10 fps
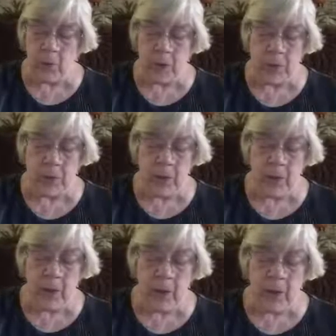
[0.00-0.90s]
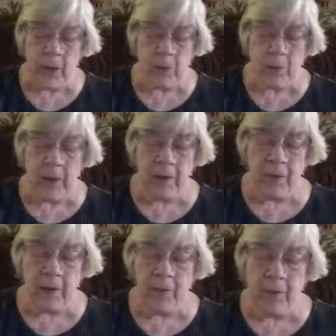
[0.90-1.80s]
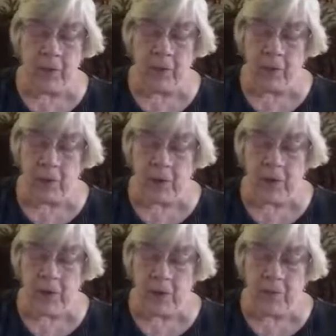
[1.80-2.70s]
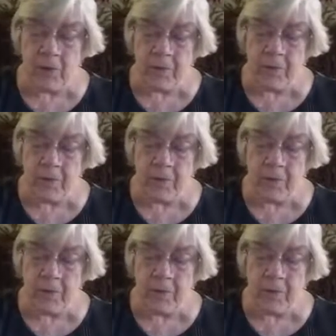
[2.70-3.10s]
hours, in spite of every effort to save him.